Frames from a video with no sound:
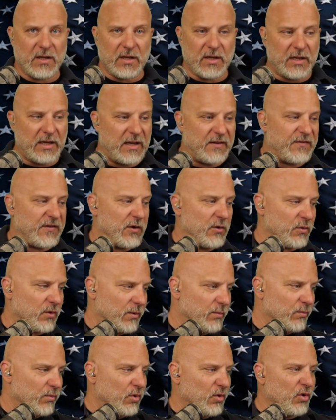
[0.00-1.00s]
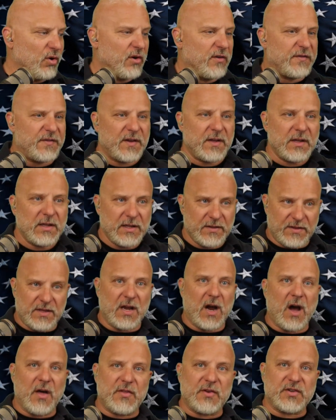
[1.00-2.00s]
If you remove
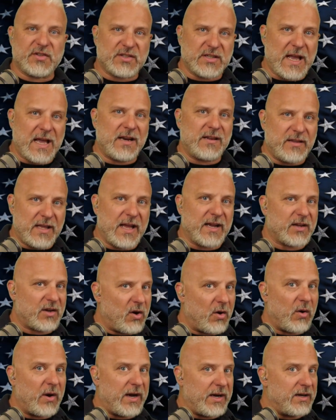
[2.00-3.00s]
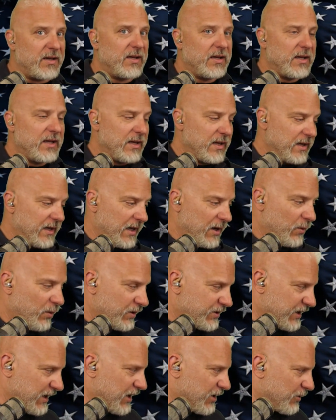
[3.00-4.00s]
the other side of that coin, it
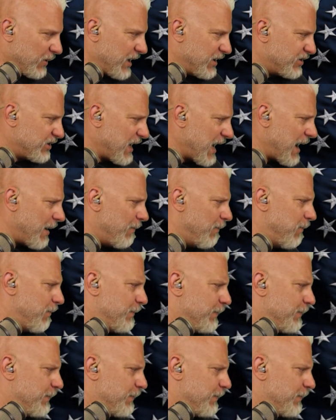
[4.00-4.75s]
was a great job.